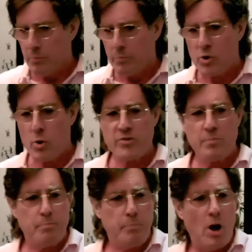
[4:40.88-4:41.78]
Of course,
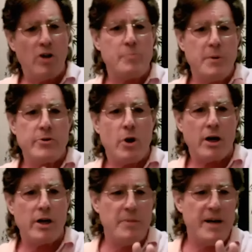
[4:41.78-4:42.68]
Paul has been
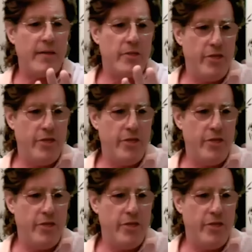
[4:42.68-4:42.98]
talking about